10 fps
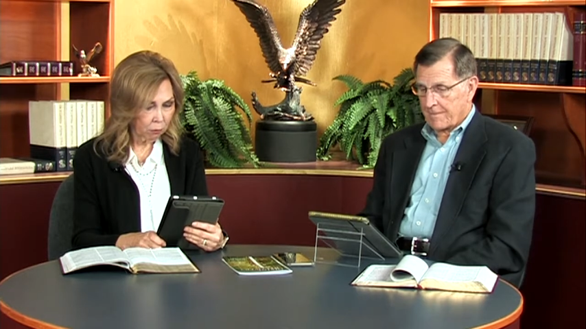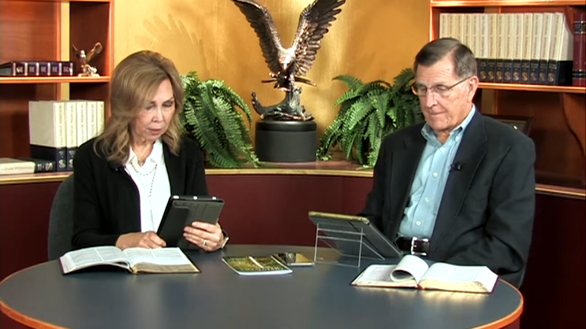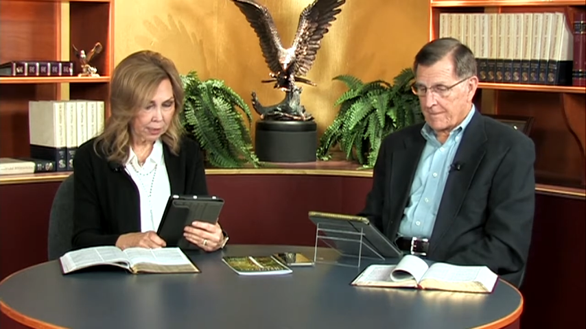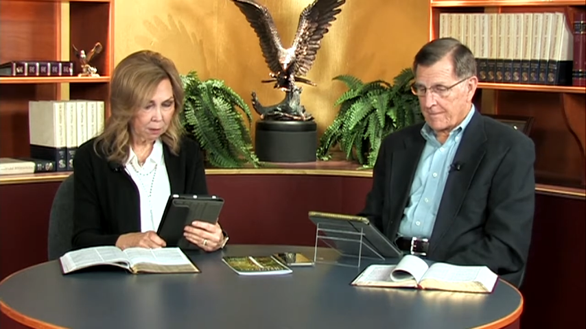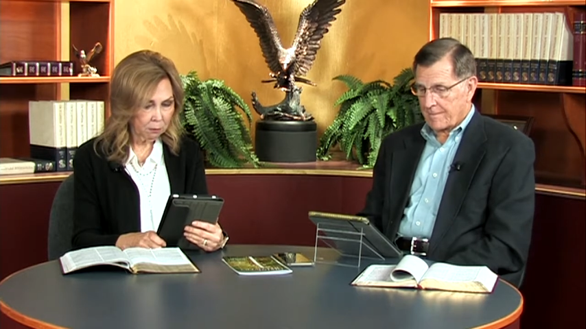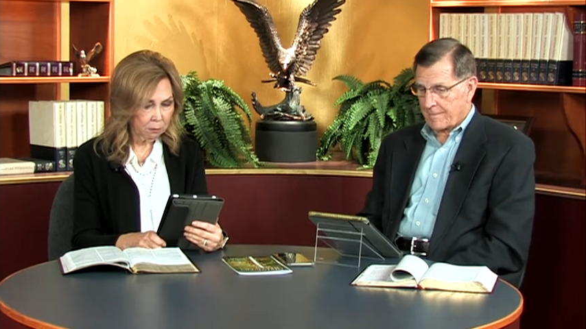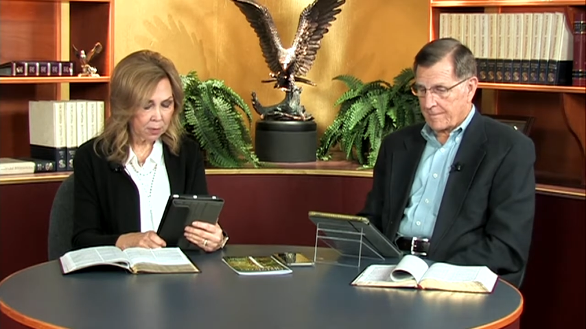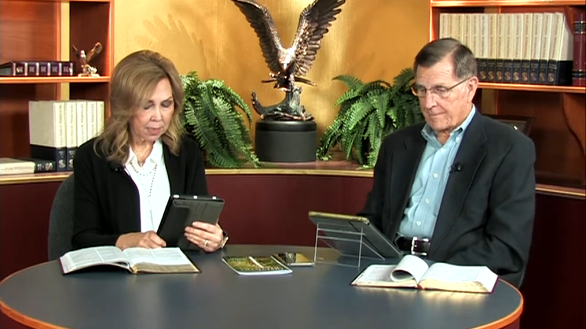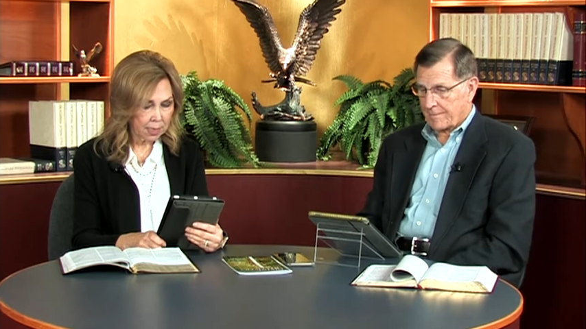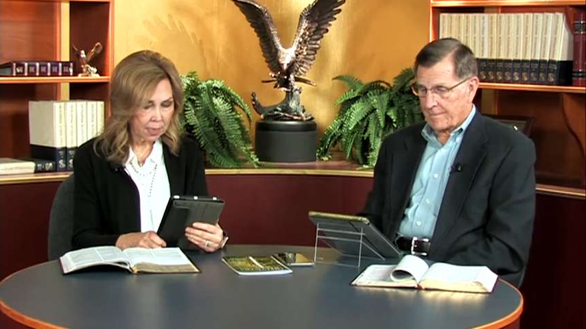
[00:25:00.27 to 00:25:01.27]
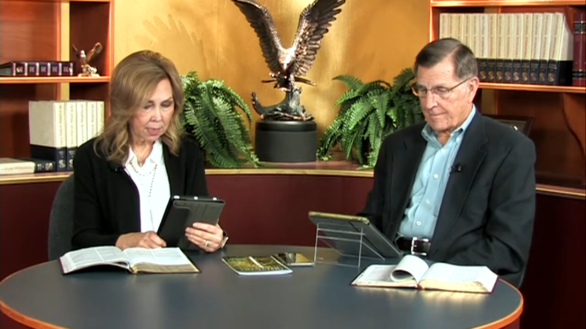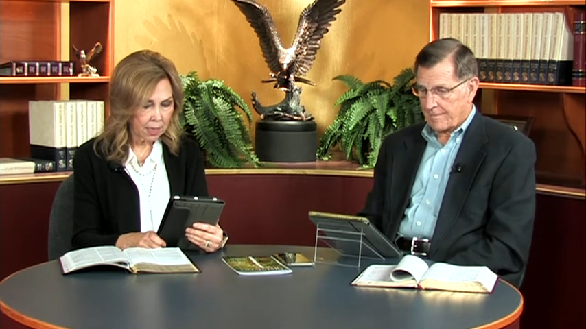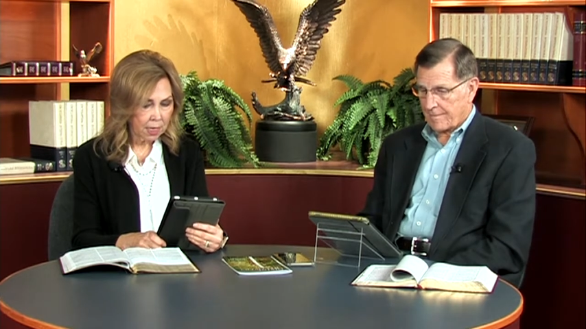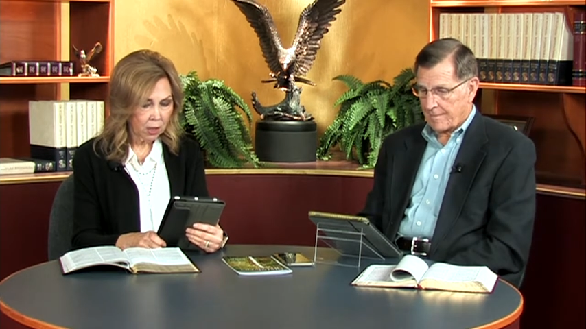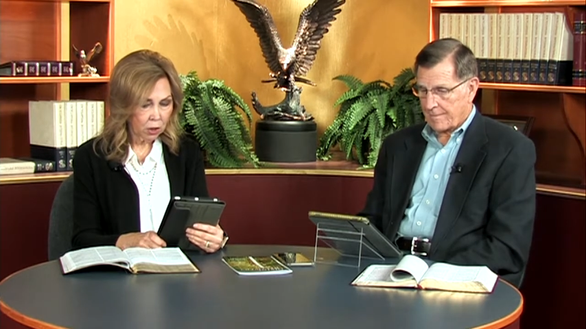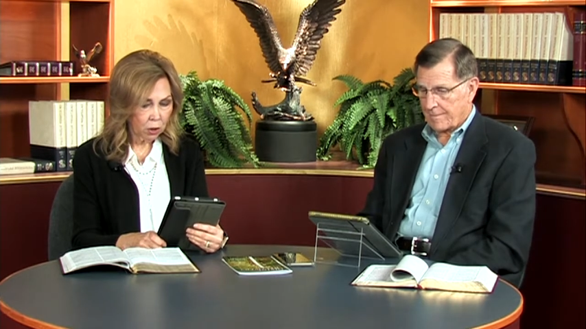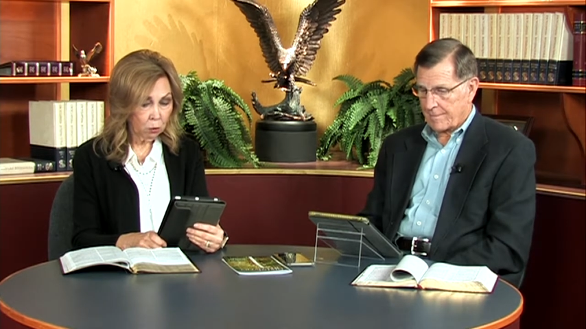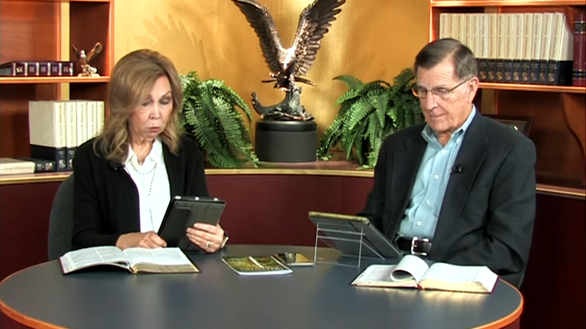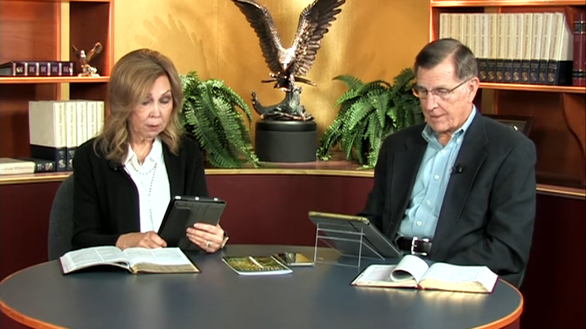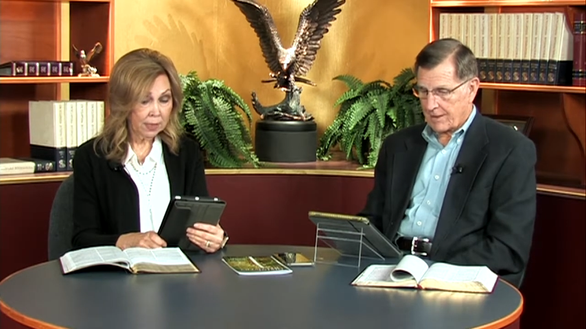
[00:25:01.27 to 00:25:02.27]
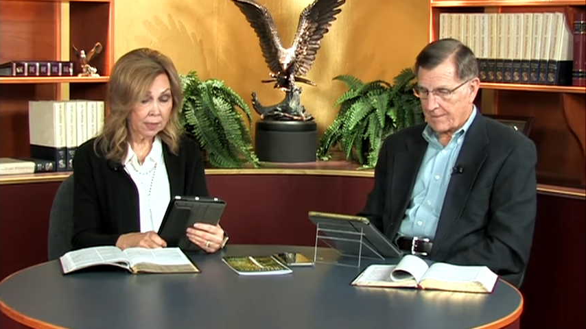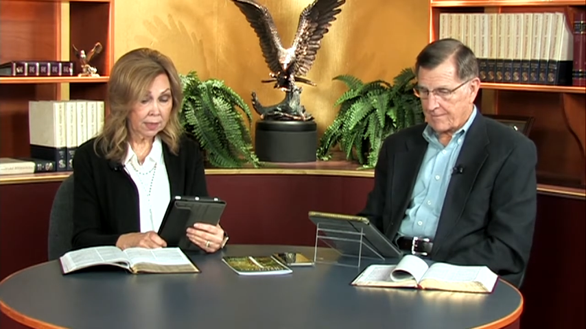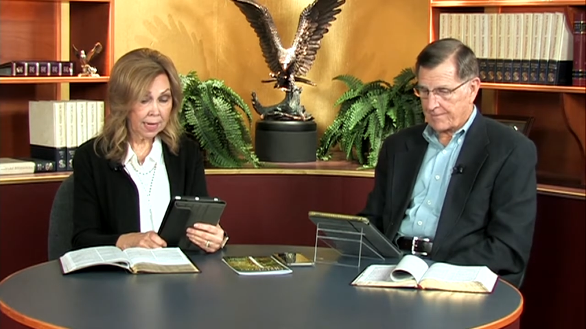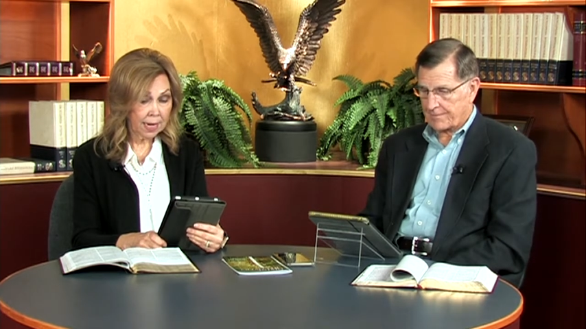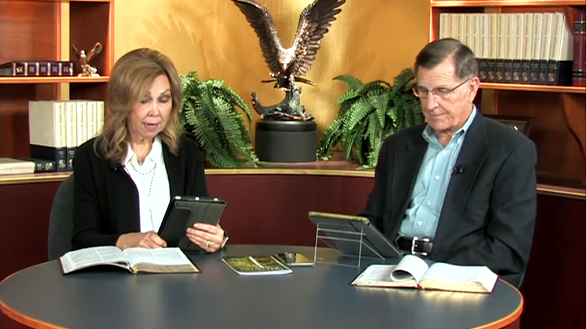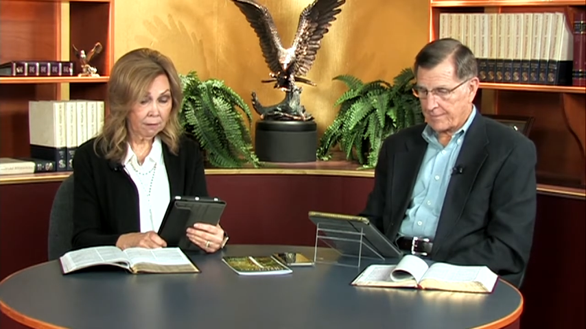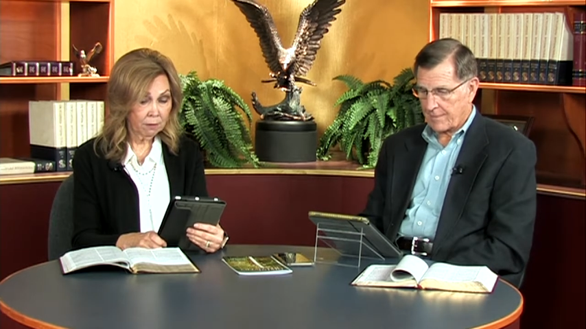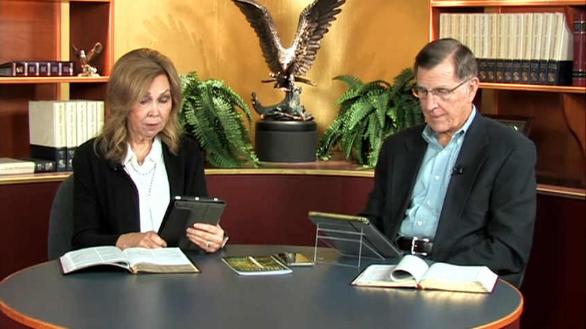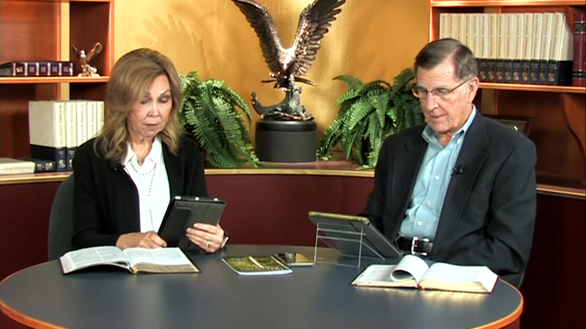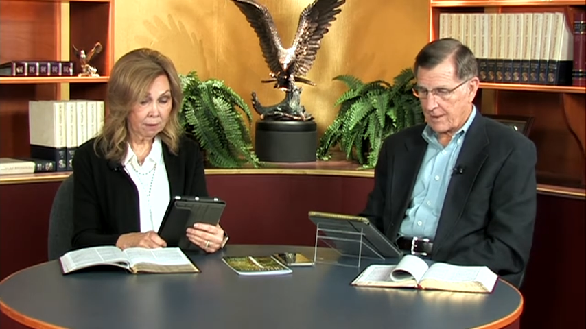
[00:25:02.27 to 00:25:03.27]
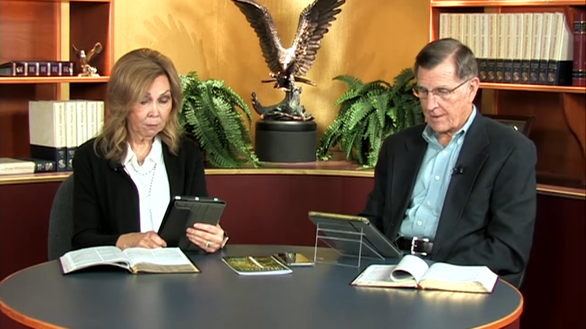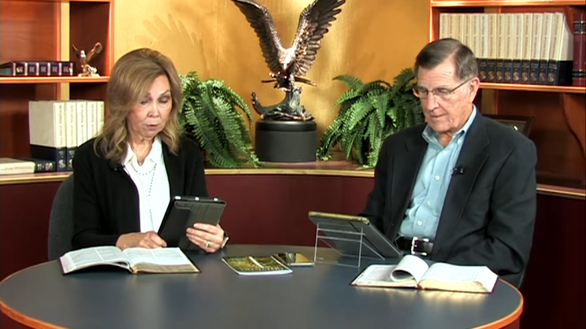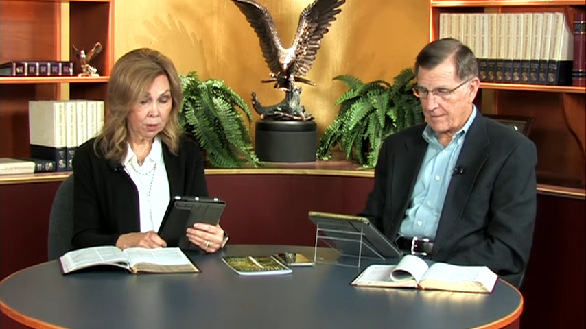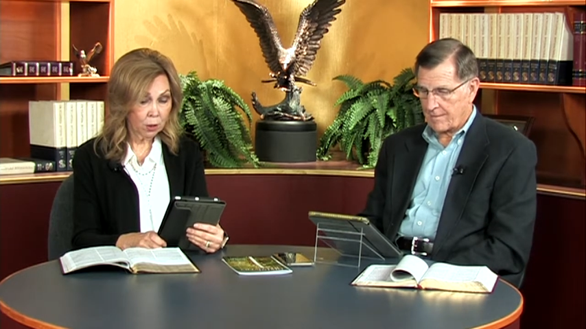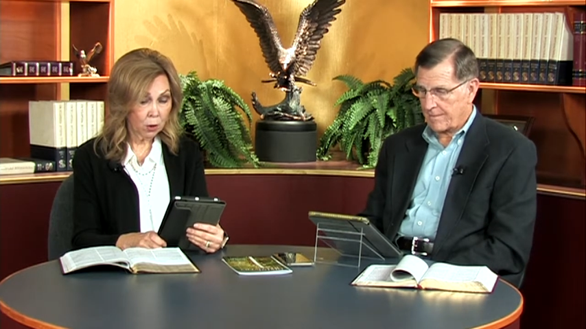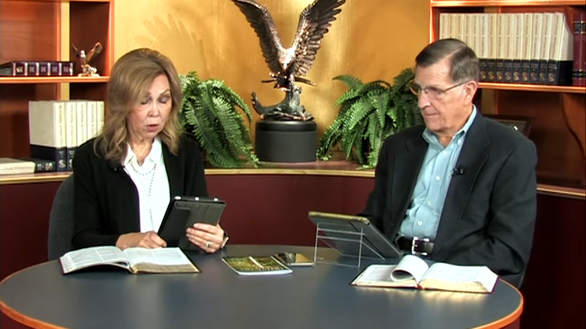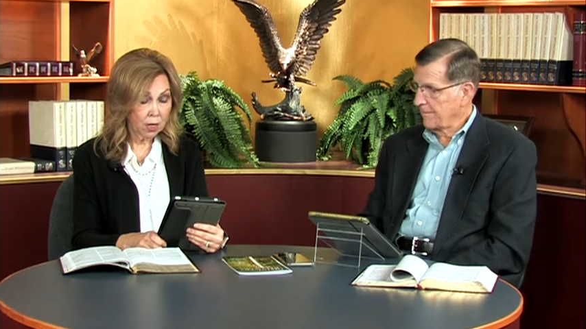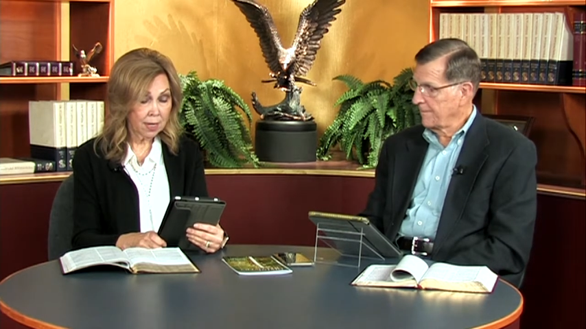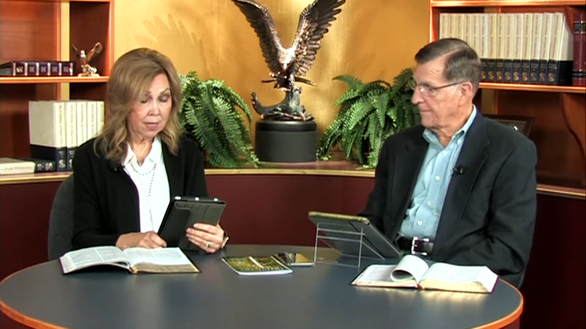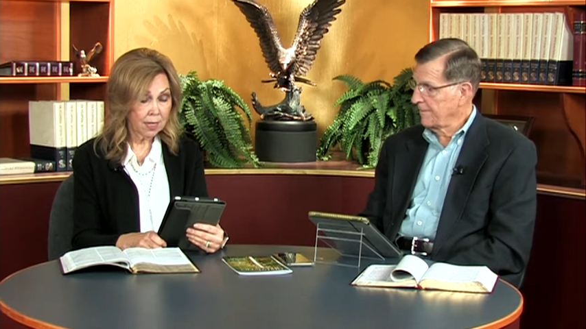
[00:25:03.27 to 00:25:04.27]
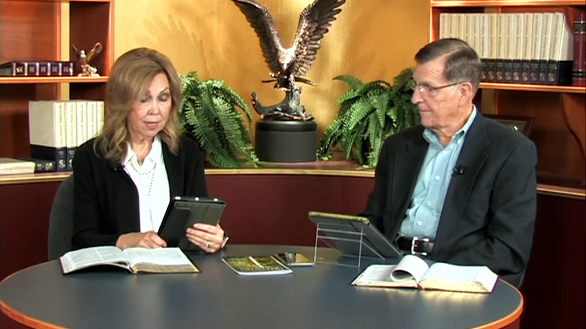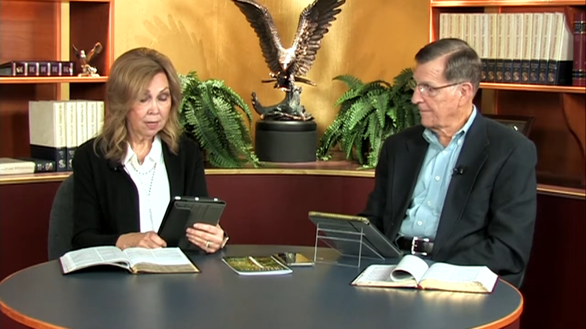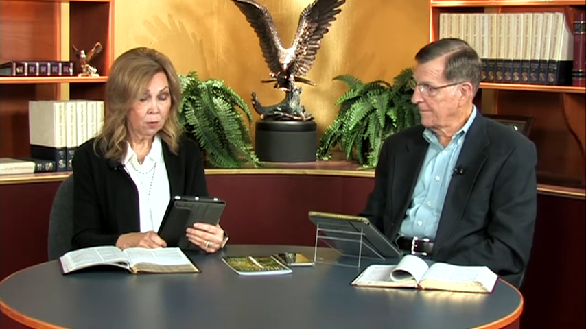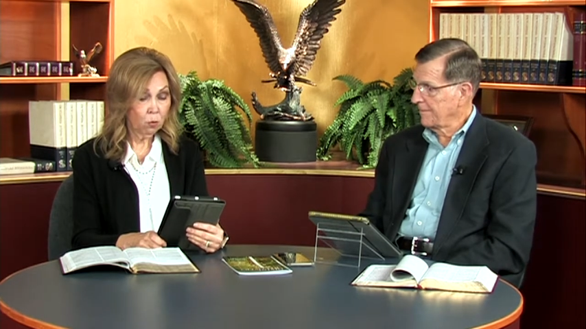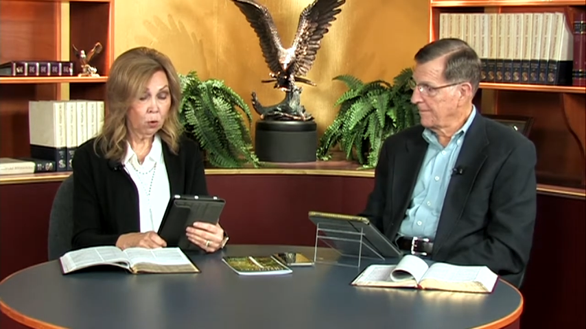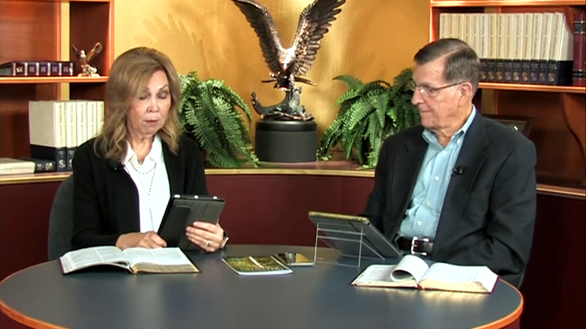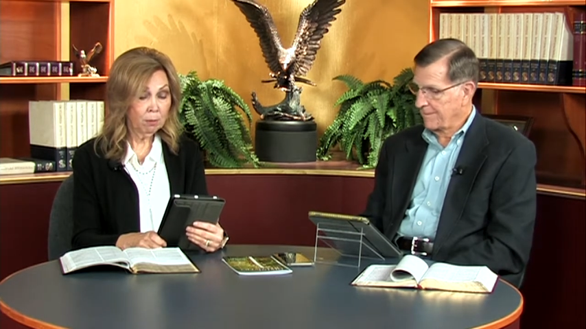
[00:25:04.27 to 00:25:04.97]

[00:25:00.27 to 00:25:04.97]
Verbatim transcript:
Speaker 1: raised him from the dead, you will be saved. With the heart, one